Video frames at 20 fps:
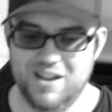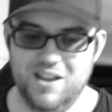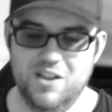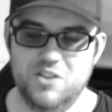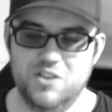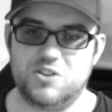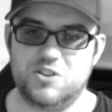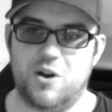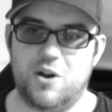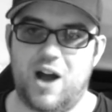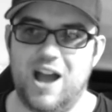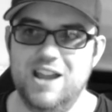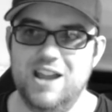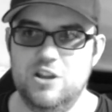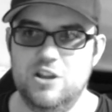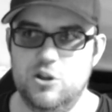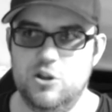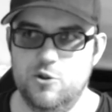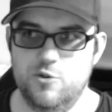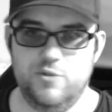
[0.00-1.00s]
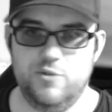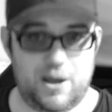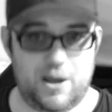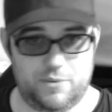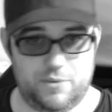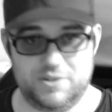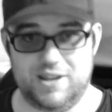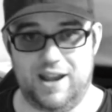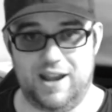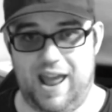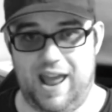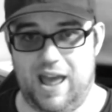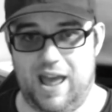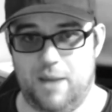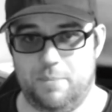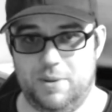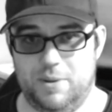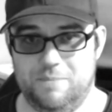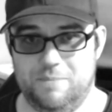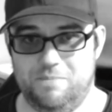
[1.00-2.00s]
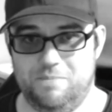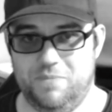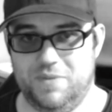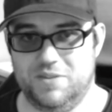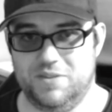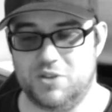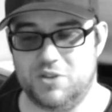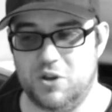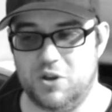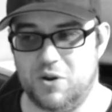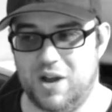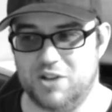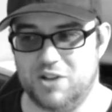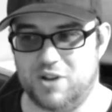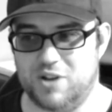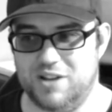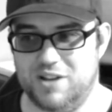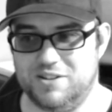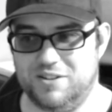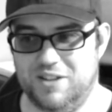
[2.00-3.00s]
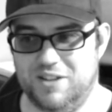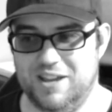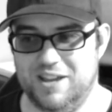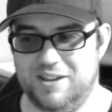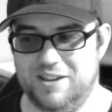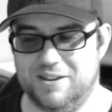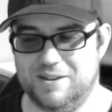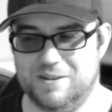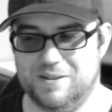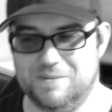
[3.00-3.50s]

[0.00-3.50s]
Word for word: So I knew that was going to happen. So I tried to like